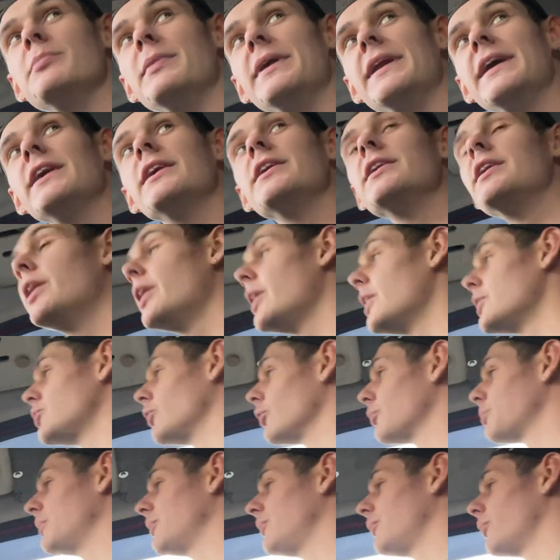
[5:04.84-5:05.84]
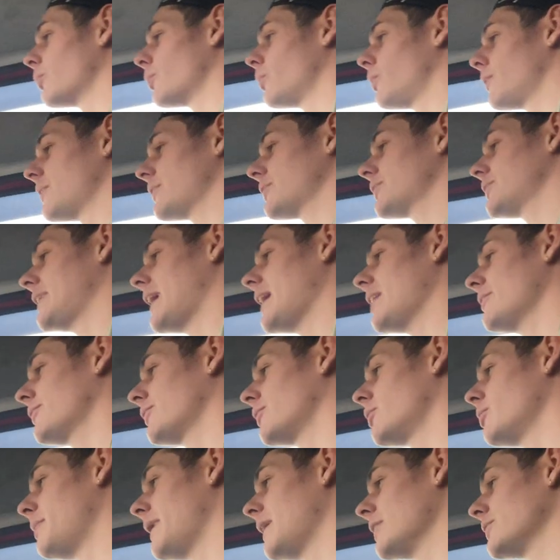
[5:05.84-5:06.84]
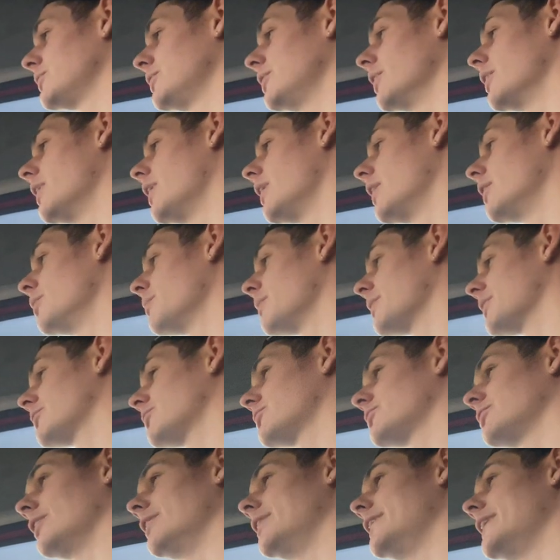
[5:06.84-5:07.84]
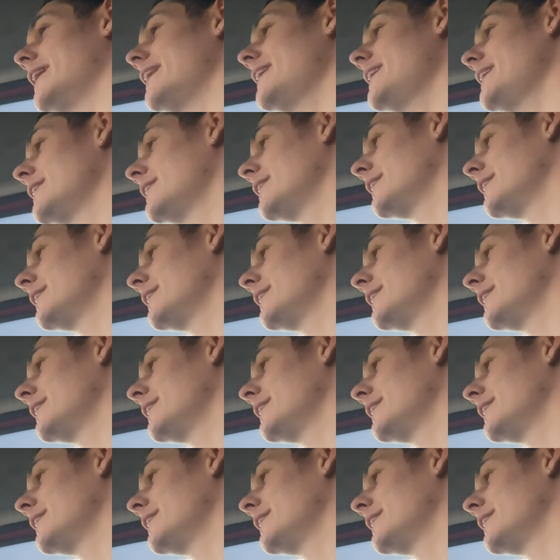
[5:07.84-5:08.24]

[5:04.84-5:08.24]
minute, just before all the staff are about to go home on a Sunday?